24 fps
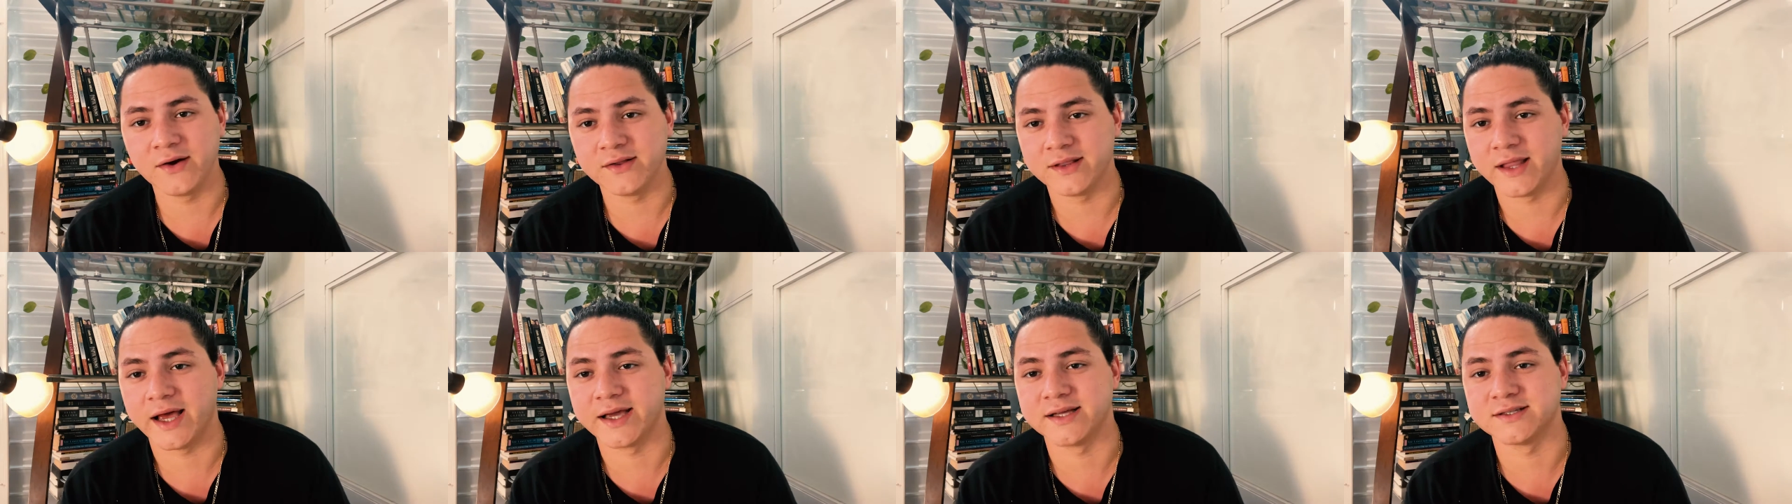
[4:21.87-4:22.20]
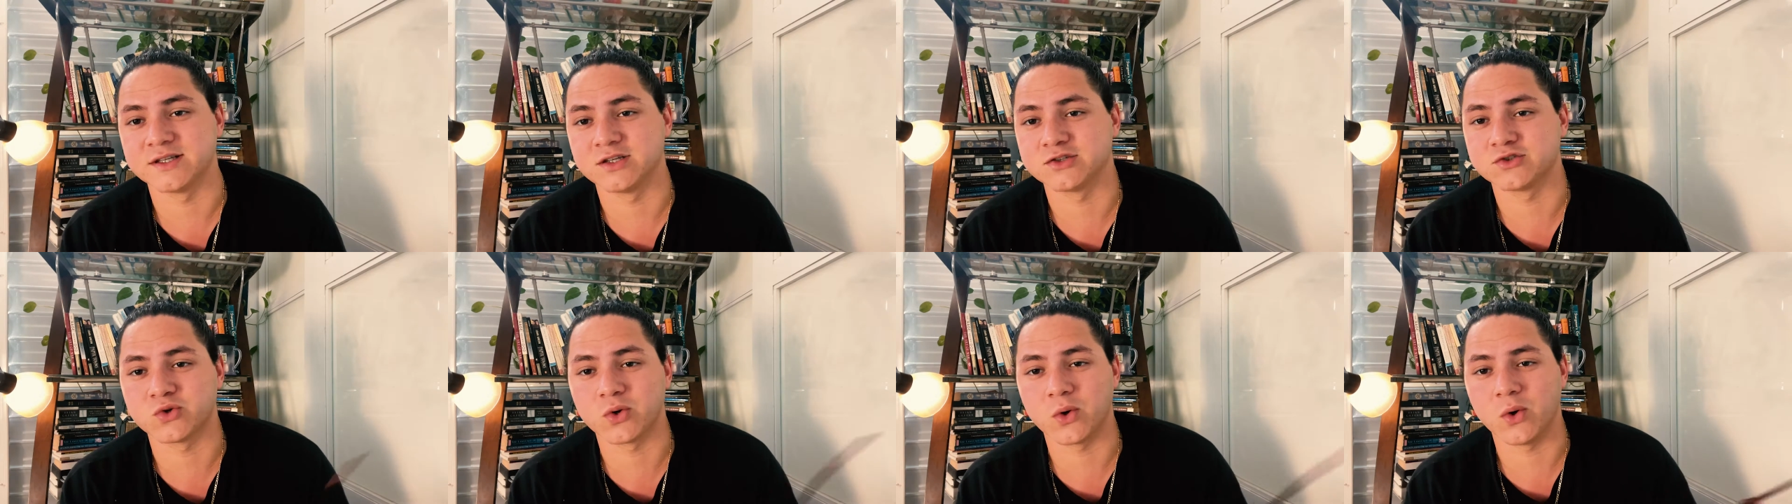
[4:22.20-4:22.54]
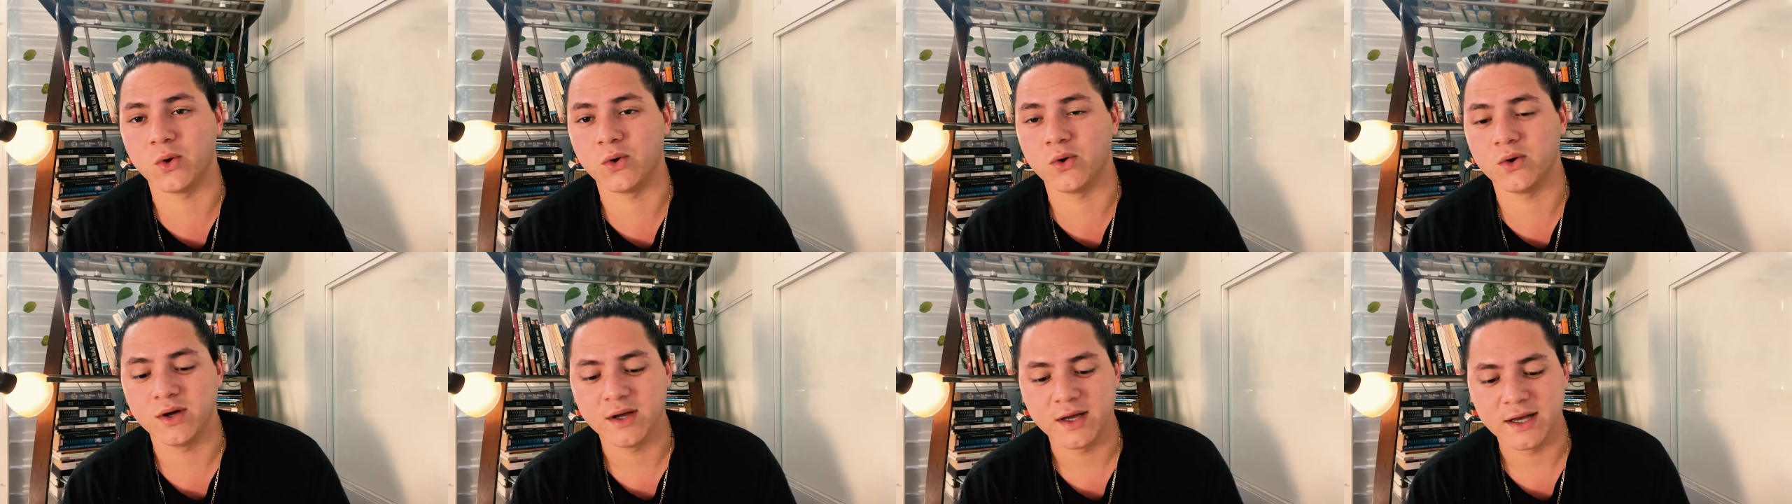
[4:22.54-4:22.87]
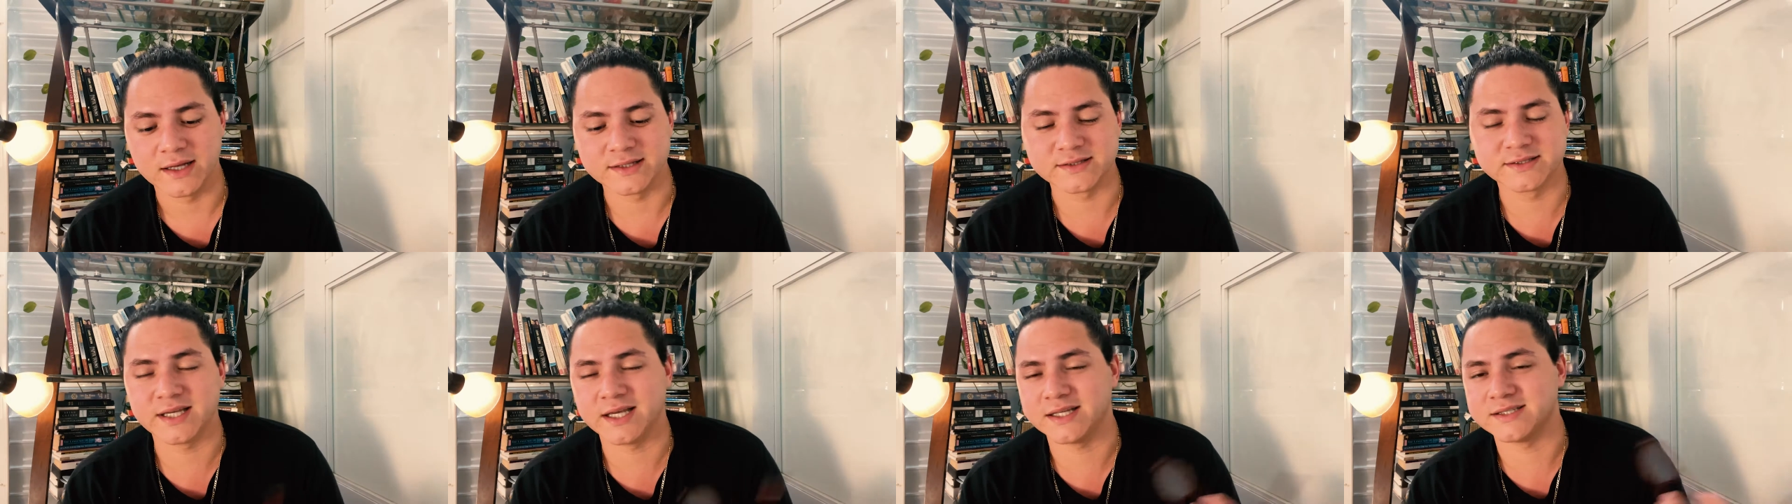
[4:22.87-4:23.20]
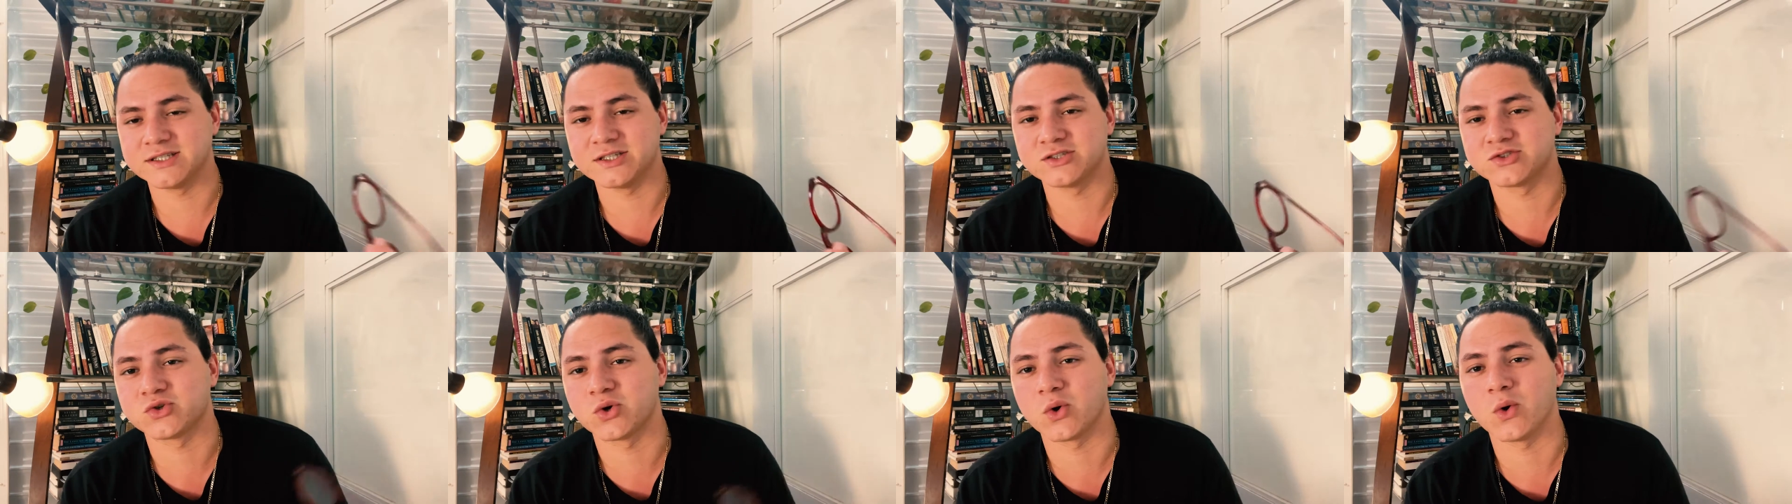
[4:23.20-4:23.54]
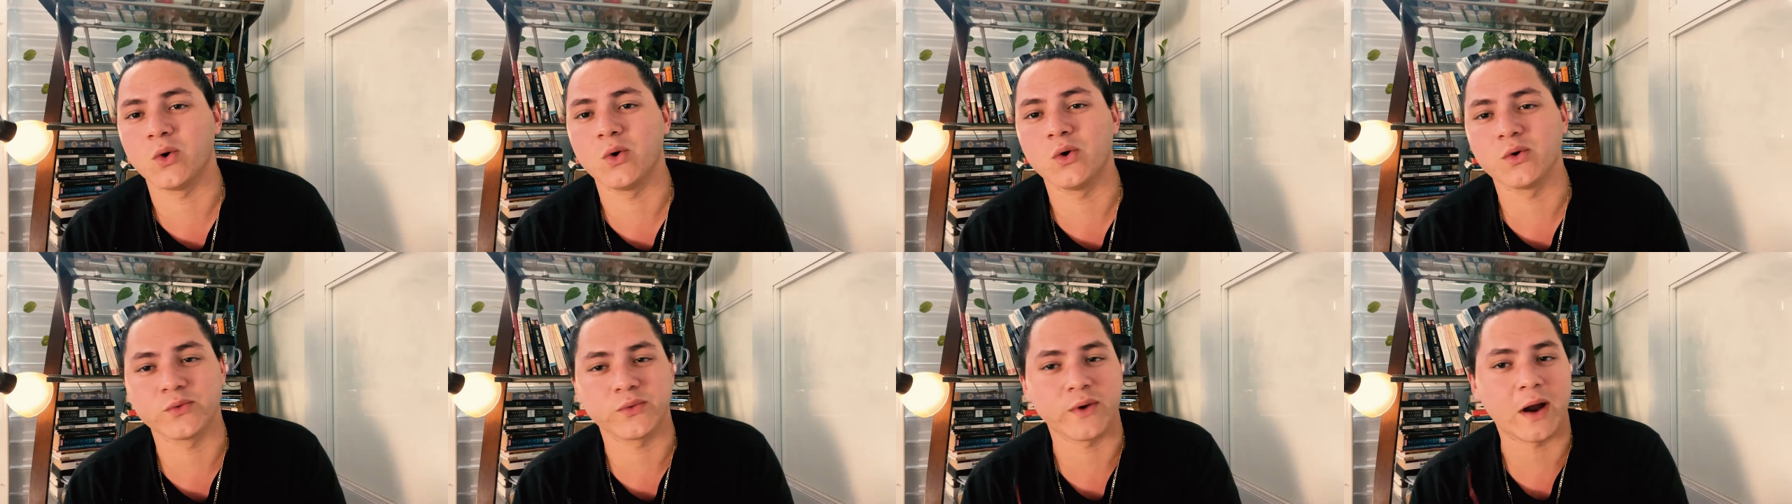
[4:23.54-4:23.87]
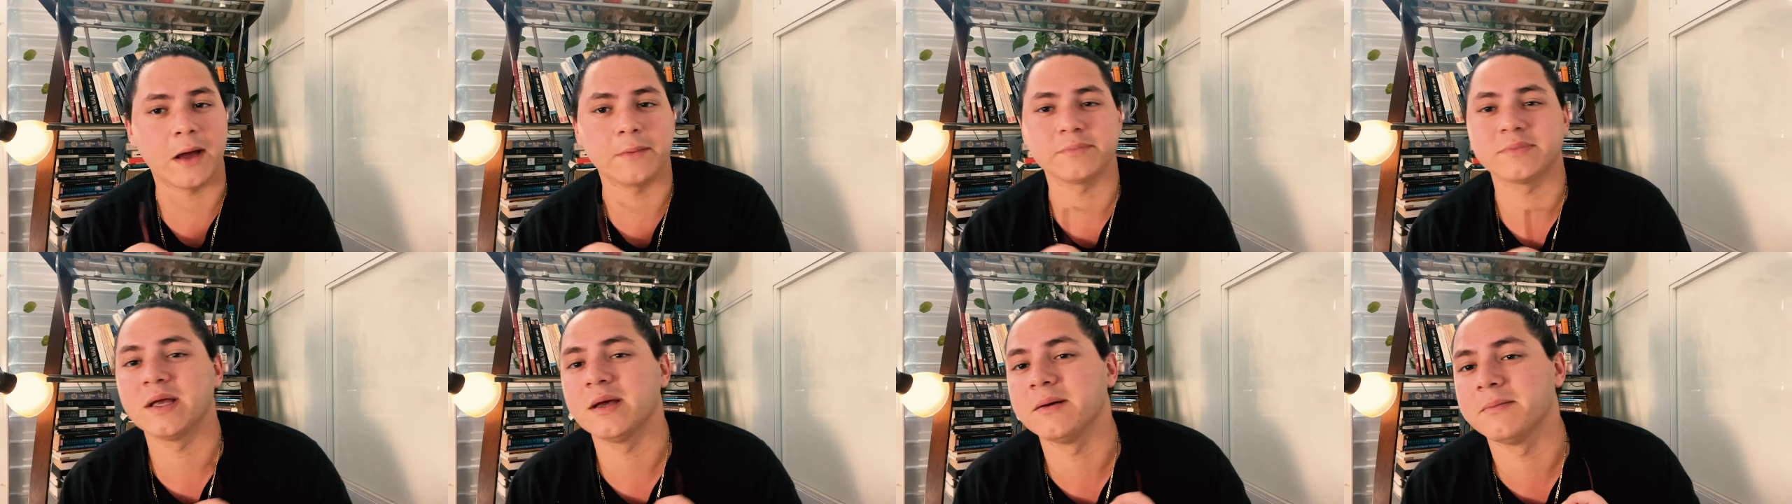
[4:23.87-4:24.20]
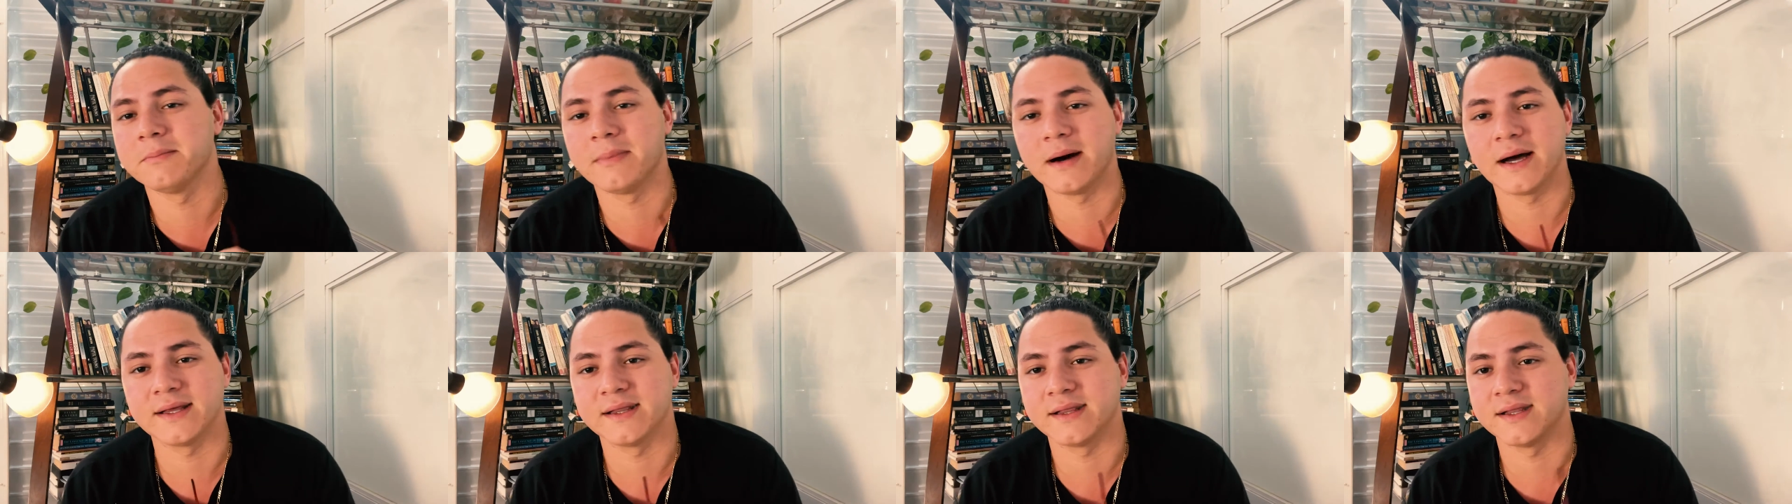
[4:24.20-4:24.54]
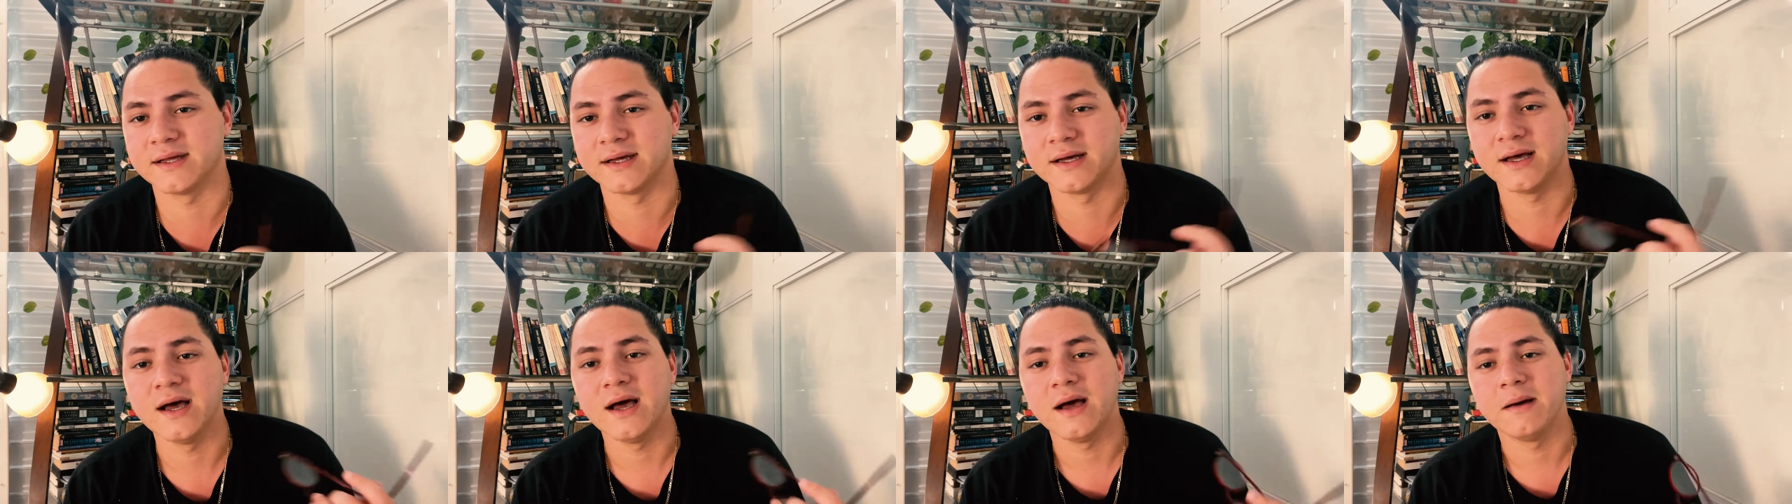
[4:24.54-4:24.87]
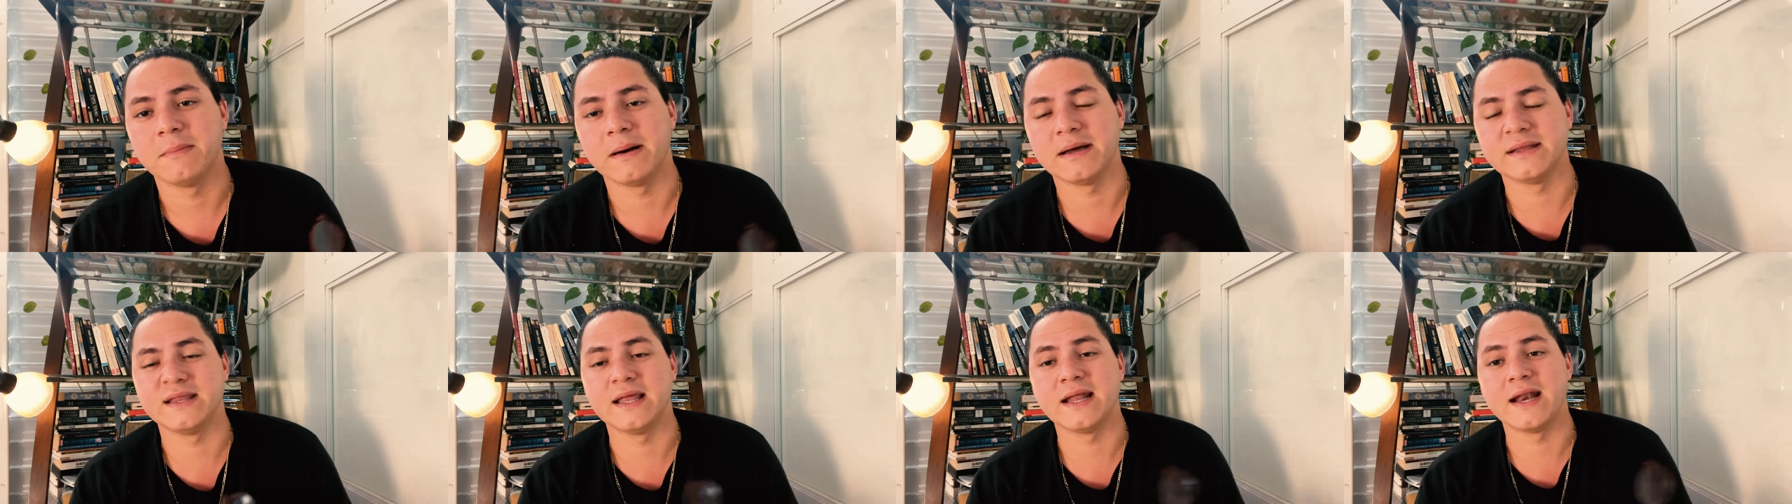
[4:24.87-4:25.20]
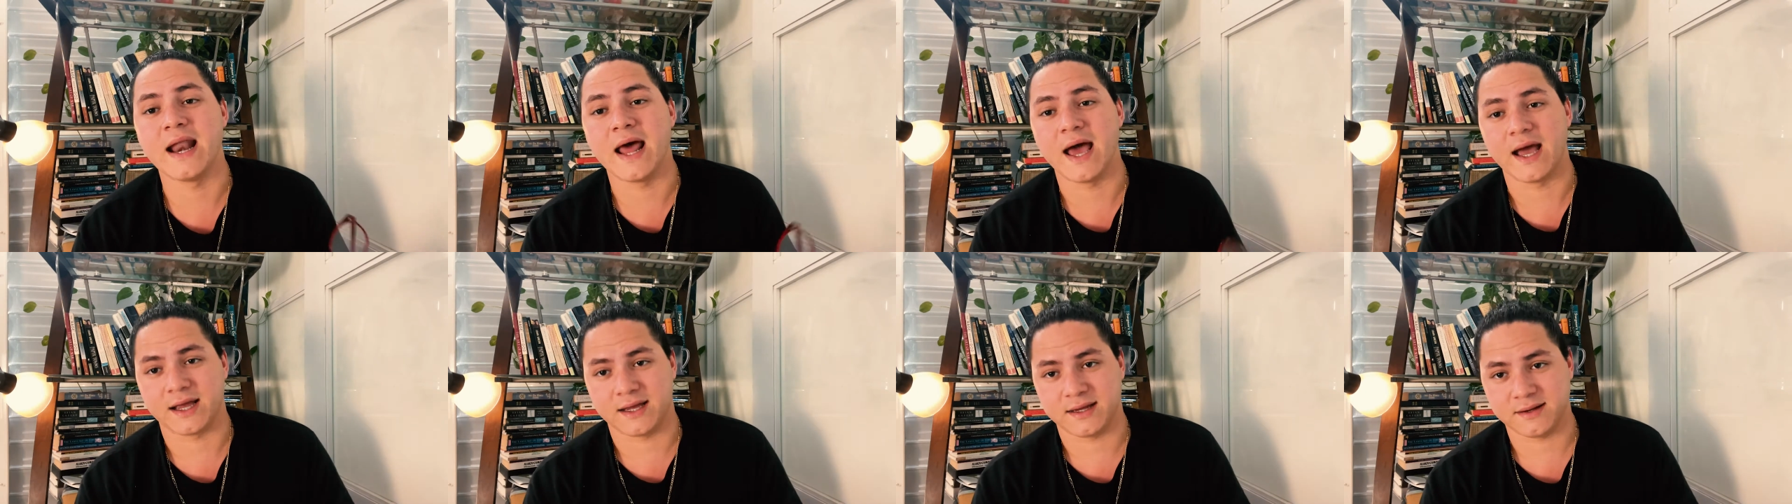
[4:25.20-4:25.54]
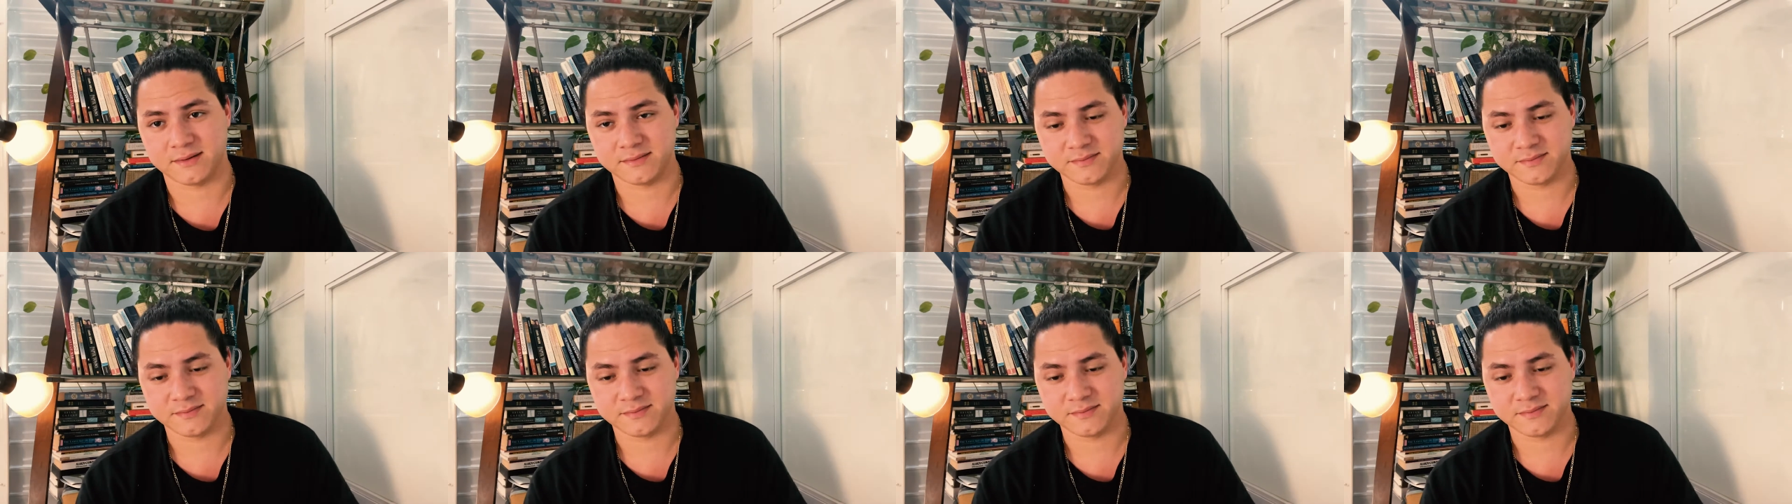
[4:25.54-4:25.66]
Like, the troll, it says the troll grabbed him by the neck.